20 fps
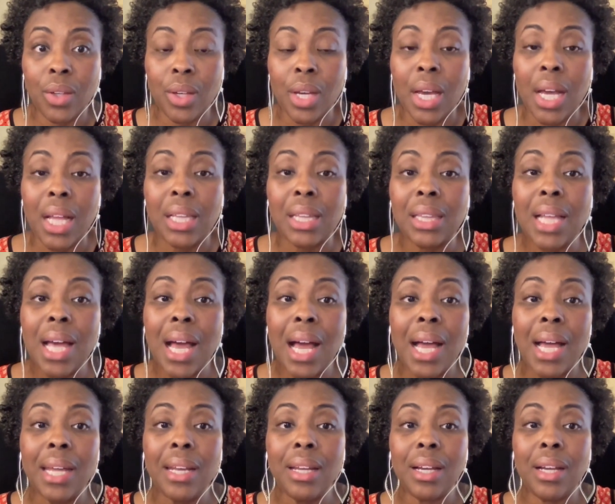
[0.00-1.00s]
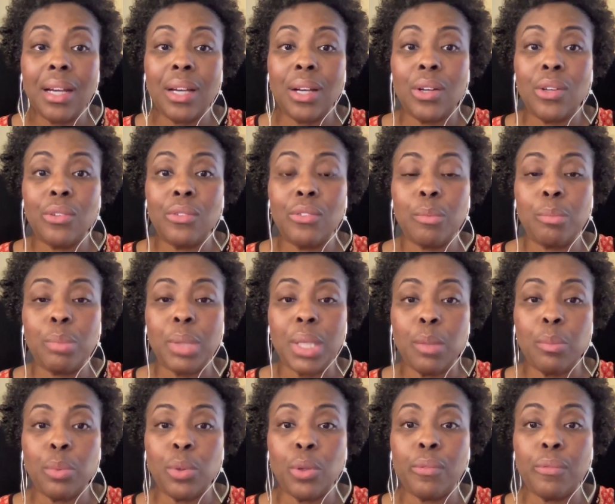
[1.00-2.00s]
A lot of
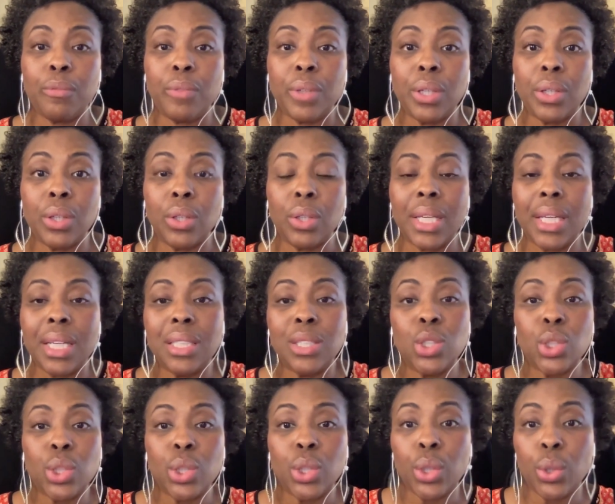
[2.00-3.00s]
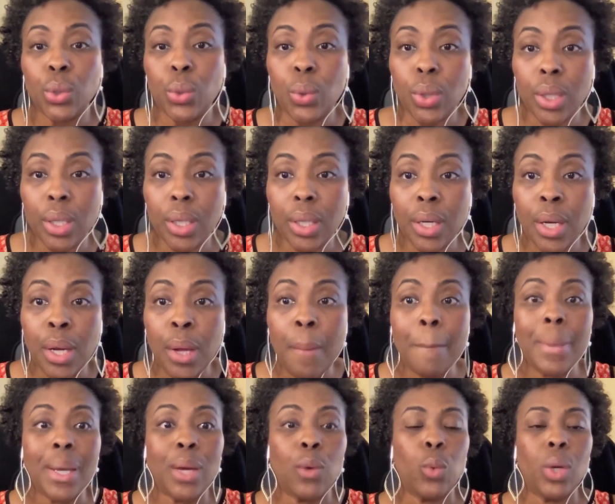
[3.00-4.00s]
people feel insecure
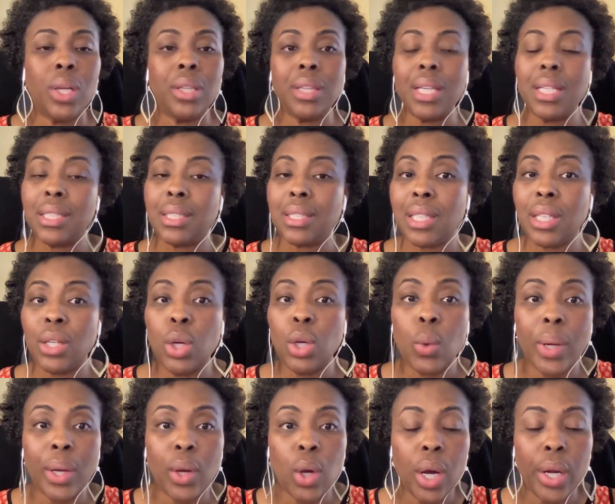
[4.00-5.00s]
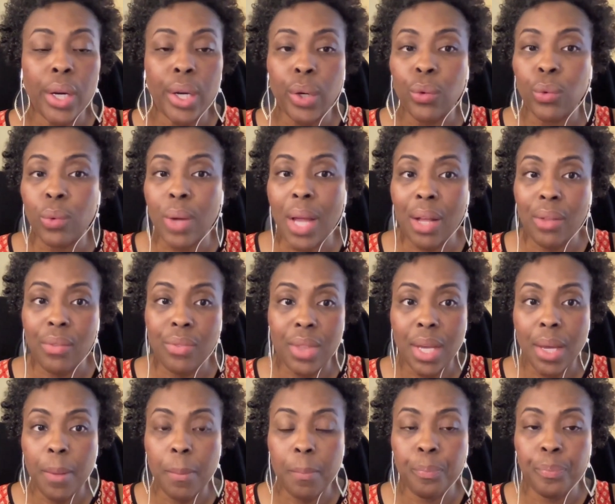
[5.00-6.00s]
by what they see going on around
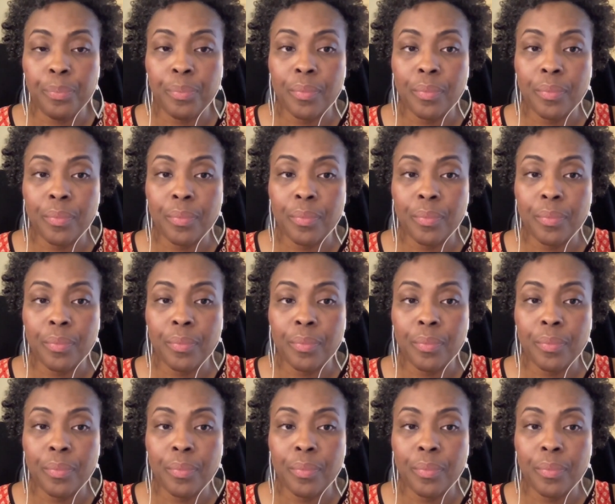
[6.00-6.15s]
them.